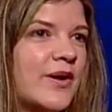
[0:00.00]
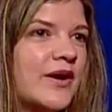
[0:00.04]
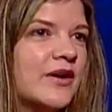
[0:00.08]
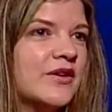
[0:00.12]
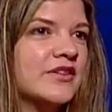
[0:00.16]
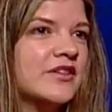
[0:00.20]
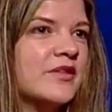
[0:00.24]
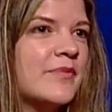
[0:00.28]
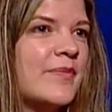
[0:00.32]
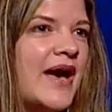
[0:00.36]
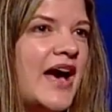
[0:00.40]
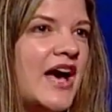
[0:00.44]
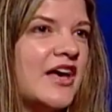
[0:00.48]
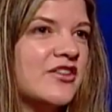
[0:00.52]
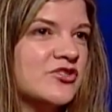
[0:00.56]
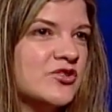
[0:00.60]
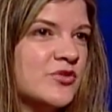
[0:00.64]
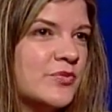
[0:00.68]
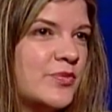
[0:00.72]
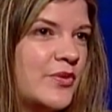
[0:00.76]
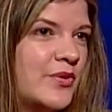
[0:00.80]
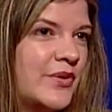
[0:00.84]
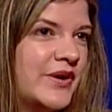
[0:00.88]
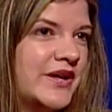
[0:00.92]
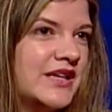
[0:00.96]
whereas the Pasture
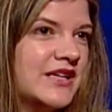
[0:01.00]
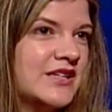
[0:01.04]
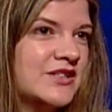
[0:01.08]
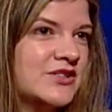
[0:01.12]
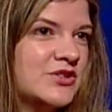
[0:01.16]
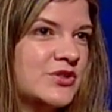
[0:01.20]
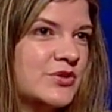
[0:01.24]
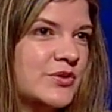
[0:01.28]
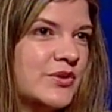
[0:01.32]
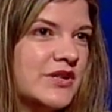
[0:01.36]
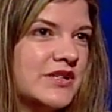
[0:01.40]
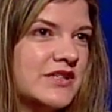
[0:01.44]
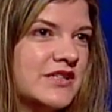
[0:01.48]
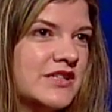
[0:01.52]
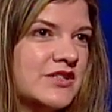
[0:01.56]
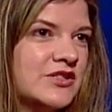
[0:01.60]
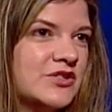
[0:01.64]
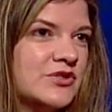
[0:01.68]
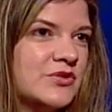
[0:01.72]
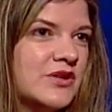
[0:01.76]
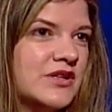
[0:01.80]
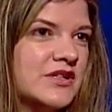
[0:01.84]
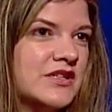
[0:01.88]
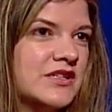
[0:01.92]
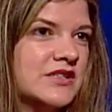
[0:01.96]
Point Historic
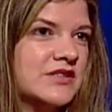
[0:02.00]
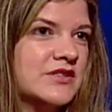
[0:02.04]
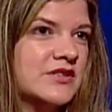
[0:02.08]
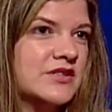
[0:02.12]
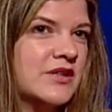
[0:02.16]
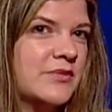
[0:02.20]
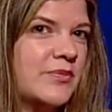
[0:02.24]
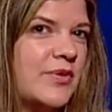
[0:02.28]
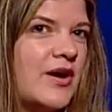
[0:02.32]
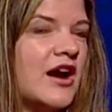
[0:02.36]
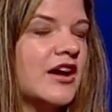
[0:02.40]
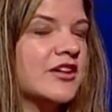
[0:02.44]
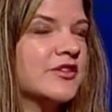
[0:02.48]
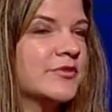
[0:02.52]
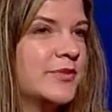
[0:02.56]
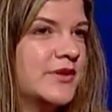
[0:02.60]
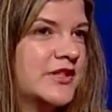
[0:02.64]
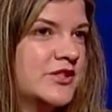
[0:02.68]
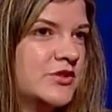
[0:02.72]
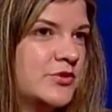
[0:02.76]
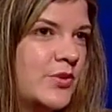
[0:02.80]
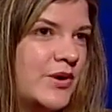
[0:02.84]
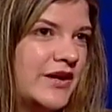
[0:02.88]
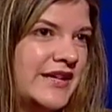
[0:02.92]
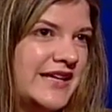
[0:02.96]
District is approximately
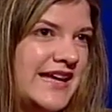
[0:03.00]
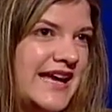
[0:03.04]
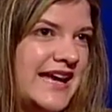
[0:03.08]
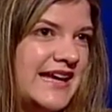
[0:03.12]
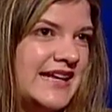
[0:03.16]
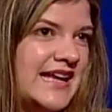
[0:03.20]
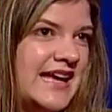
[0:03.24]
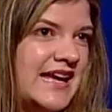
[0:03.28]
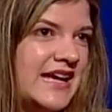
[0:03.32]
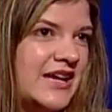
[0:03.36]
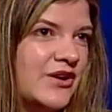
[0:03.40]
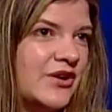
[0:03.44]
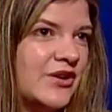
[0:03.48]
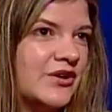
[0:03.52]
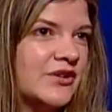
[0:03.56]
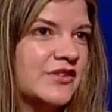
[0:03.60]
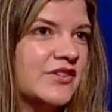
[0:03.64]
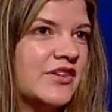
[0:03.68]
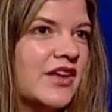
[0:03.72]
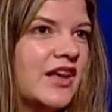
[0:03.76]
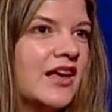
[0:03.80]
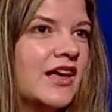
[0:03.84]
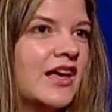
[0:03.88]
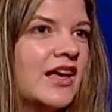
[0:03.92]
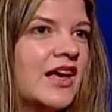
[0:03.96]
28
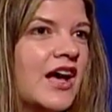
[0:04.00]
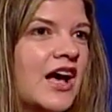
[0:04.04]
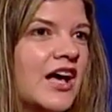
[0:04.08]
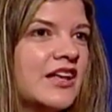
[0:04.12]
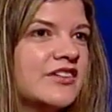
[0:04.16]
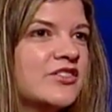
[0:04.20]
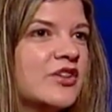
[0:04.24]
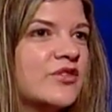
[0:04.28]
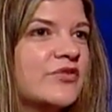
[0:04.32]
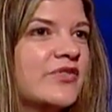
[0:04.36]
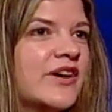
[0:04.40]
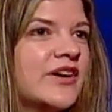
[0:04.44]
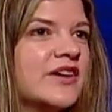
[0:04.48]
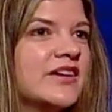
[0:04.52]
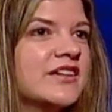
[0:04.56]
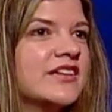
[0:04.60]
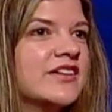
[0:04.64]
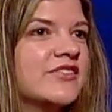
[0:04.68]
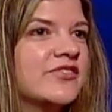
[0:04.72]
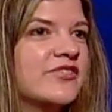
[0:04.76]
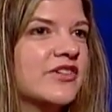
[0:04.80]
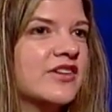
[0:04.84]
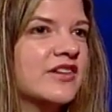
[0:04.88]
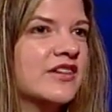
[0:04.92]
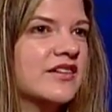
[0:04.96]
acres. So very
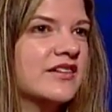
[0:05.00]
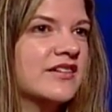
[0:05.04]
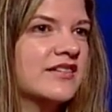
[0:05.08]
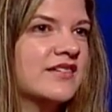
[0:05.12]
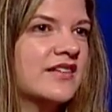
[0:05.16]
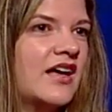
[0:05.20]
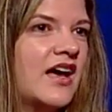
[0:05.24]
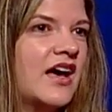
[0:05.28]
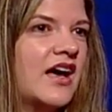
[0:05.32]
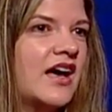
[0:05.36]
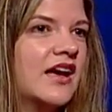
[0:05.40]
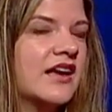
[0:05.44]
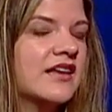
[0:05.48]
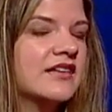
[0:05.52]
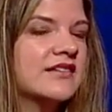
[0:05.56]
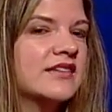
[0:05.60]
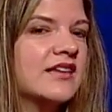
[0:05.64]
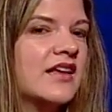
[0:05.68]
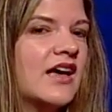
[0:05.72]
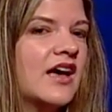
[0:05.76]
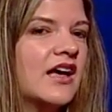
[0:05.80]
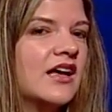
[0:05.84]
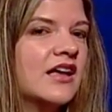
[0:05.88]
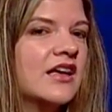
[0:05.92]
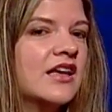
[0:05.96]
different in size.
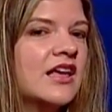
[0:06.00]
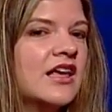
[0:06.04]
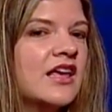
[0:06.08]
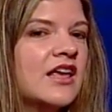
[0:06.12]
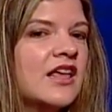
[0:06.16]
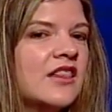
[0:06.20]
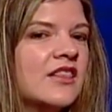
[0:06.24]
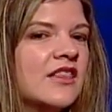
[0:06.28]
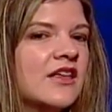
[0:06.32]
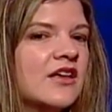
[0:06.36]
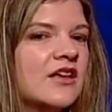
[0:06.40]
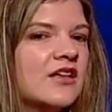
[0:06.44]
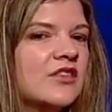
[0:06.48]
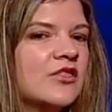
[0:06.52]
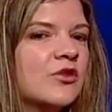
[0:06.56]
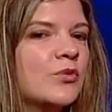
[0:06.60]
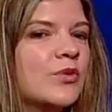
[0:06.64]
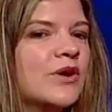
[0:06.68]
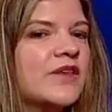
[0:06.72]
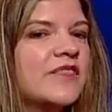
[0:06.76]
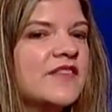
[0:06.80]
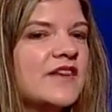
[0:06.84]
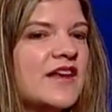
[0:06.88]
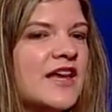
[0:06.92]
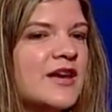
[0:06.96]
The
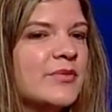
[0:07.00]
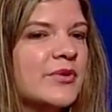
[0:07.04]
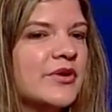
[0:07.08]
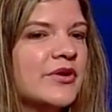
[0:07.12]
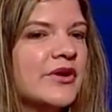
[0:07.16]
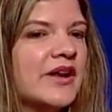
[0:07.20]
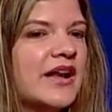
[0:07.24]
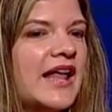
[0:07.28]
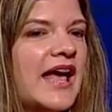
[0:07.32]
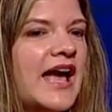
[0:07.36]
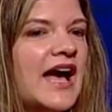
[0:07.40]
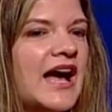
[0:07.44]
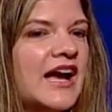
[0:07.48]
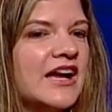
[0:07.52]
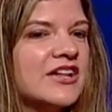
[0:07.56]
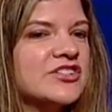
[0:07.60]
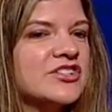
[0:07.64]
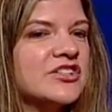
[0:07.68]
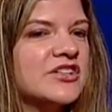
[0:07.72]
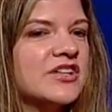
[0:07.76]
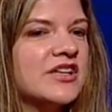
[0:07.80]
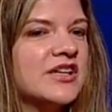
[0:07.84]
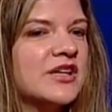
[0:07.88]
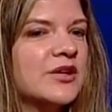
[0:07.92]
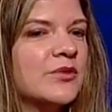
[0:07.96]
Wythe neighborhood
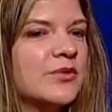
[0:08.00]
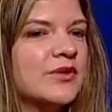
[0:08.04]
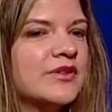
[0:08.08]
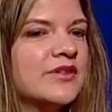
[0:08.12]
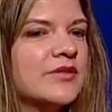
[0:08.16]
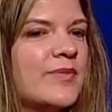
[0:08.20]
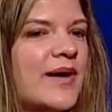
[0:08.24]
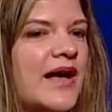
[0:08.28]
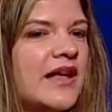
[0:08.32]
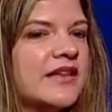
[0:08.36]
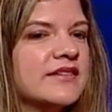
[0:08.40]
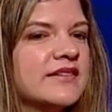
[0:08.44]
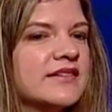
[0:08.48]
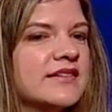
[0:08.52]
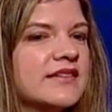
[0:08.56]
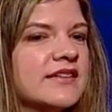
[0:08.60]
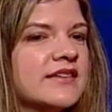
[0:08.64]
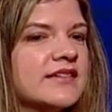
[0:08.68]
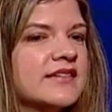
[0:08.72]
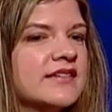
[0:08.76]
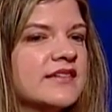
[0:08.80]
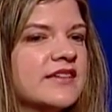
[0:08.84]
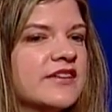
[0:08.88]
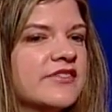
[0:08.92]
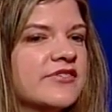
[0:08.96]
actually was about
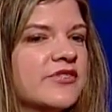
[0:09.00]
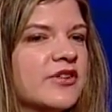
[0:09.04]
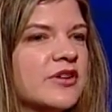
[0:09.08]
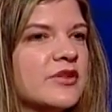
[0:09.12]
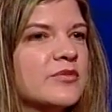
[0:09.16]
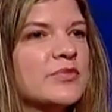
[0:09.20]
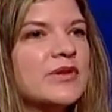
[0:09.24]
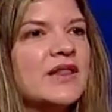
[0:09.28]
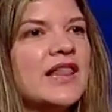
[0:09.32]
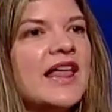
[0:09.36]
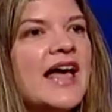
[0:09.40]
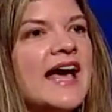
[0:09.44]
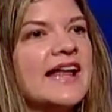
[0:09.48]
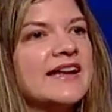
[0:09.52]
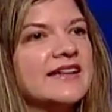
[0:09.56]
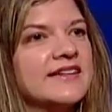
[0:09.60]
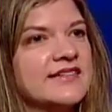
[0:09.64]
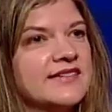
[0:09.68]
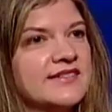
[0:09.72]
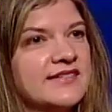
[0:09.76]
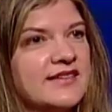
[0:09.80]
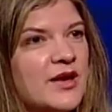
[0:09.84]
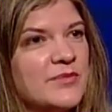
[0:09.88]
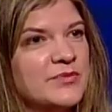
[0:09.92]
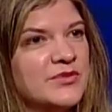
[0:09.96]
six different platted
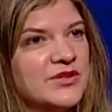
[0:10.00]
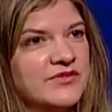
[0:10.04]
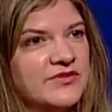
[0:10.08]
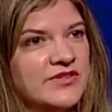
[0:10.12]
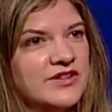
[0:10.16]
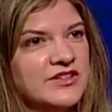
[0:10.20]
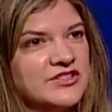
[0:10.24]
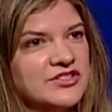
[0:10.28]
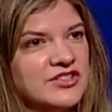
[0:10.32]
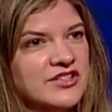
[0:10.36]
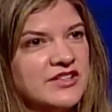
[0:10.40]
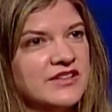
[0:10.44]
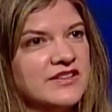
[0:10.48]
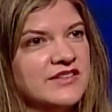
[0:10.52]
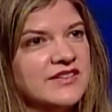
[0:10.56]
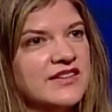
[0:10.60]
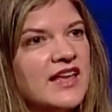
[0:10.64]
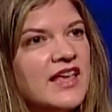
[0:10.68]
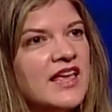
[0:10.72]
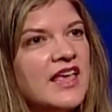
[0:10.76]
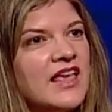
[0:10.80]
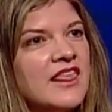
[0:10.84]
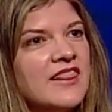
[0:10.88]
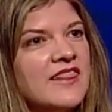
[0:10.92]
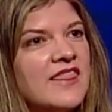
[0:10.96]
subdivisions
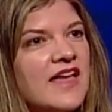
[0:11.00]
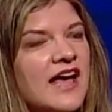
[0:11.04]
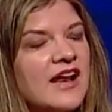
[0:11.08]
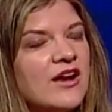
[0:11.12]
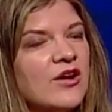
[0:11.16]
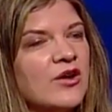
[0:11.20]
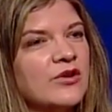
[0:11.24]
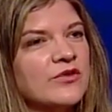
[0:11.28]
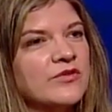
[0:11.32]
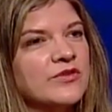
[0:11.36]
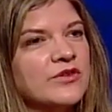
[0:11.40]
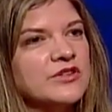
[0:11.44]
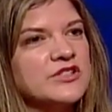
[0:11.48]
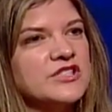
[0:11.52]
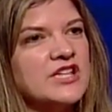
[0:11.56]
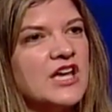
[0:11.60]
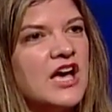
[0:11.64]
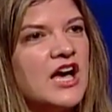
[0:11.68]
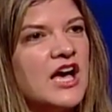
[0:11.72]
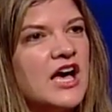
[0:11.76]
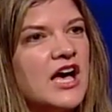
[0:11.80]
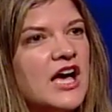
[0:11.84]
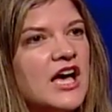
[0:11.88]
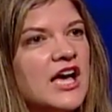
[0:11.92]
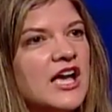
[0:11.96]
mm-hmm. that over
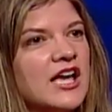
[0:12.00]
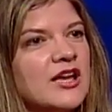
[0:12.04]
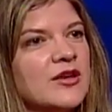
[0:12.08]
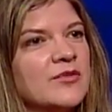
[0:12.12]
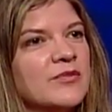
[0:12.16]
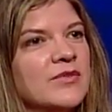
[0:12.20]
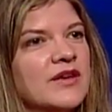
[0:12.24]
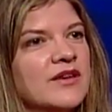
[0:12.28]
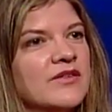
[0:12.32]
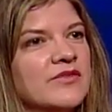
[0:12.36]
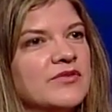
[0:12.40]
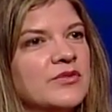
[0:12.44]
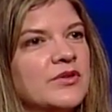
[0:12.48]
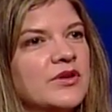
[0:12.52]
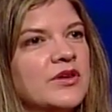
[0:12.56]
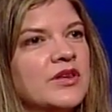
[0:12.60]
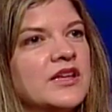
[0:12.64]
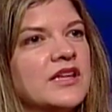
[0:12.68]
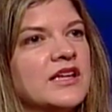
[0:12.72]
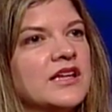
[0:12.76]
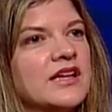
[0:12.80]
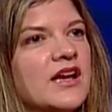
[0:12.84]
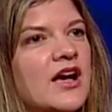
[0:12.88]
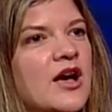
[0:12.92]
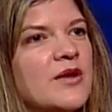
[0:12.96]
time have
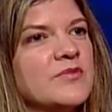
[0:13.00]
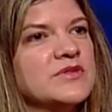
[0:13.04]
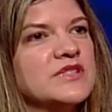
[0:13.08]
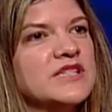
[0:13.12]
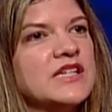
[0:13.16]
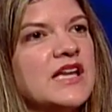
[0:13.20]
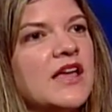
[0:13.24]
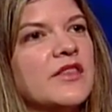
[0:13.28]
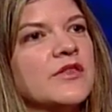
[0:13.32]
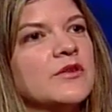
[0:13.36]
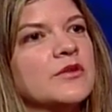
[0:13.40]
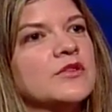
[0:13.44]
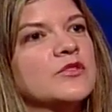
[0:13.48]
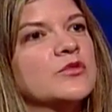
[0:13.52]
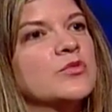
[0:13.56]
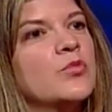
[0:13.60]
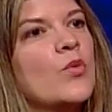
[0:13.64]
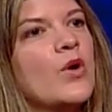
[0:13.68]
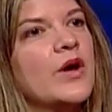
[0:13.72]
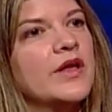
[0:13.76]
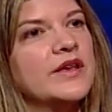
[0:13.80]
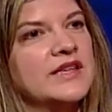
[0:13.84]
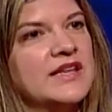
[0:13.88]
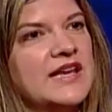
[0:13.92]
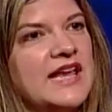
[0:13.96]
really come together as
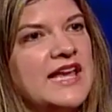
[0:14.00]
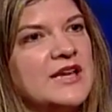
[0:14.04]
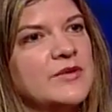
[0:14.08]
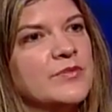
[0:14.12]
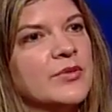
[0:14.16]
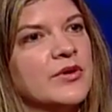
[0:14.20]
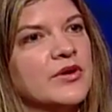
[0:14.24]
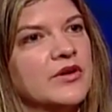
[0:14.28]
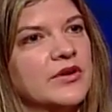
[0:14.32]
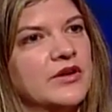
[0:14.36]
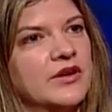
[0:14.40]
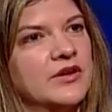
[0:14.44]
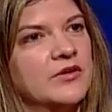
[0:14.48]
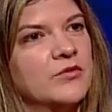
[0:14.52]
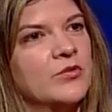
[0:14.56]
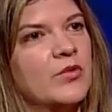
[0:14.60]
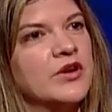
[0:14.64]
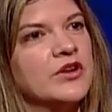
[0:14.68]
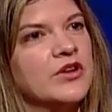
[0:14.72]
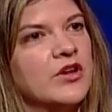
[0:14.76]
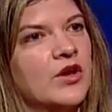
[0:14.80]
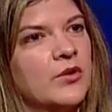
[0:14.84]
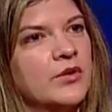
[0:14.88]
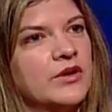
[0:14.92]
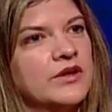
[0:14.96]
one neighborhood,
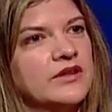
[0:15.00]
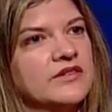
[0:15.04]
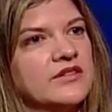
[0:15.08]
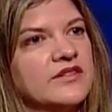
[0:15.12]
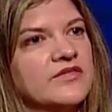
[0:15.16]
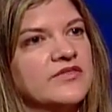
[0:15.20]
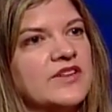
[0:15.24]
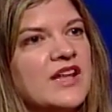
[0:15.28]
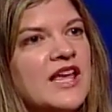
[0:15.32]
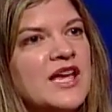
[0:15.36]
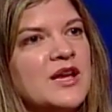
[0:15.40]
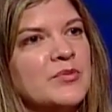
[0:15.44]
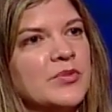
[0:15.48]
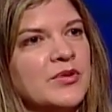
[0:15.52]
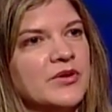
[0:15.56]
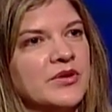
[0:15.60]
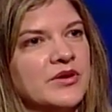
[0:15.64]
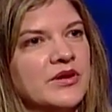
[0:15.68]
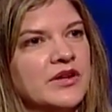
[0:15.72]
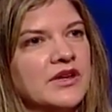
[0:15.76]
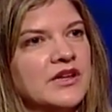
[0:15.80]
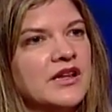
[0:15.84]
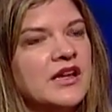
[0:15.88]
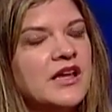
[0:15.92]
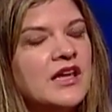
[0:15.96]
one cohesive
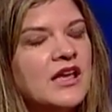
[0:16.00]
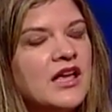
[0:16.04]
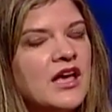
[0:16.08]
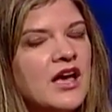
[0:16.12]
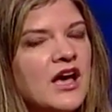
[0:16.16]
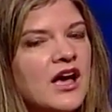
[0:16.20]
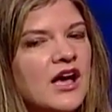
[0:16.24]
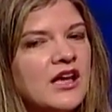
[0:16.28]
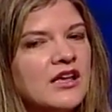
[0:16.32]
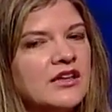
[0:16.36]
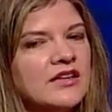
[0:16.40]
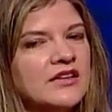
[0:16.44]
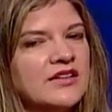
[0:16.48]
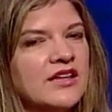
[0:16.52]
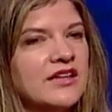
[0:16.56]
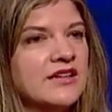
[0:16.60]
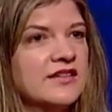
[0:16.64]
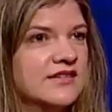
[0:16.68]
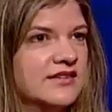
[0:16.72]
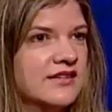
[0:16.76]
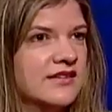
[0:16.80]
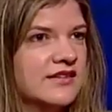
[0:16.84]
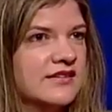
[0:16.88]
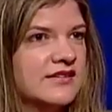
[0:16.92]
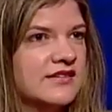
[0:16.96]
neighborhood.
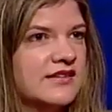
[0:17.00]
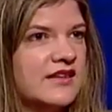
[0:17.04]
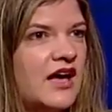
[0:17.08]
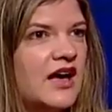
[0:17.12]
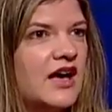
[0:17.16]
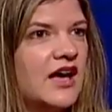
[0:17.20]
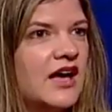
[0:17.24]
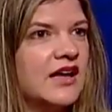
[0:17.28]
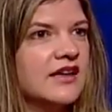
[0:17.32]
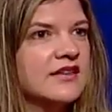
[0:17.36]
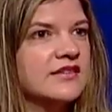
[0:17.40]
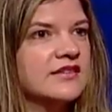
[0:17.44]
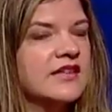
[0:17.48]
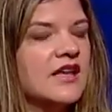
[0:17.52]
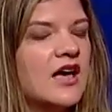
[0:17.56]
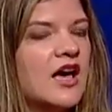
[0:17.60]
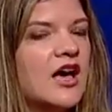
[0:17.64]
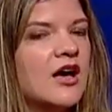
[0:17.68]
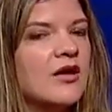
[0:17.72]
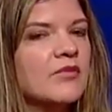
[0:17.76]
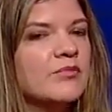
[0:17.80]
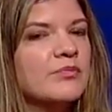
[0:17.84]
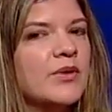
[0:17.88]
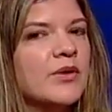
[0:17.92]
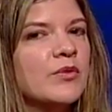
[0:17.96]
Hence its size.
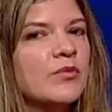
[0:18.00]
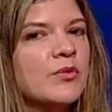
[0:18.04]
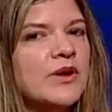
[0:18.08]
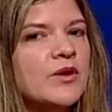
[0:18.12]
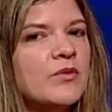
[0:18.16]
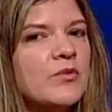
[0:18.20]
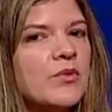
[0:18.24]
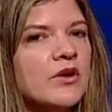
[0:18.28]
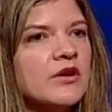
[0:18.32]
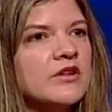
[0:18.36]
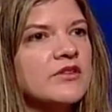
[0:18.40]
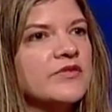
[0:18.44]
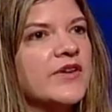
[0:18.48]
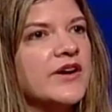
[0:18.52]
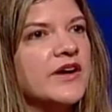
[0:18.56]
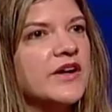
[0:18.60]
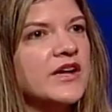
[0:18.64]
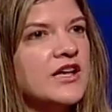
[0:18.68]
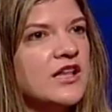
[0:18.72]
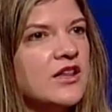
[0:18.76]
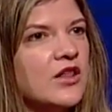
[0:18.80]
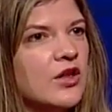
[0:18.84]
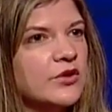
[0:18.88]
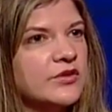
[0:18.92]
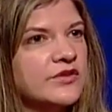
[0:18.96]
But we worked very
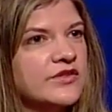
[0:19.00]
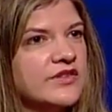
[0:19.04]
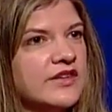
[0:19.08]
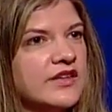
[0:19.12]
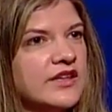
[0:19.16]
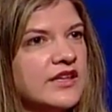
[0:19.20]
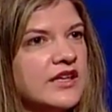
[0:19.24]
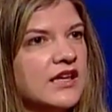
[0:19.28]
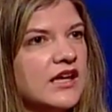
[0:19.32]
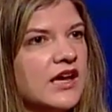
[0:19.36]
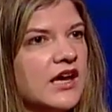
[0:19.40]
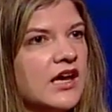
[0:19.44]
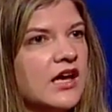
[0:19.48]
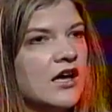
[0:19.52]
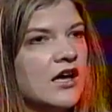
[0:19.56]
closely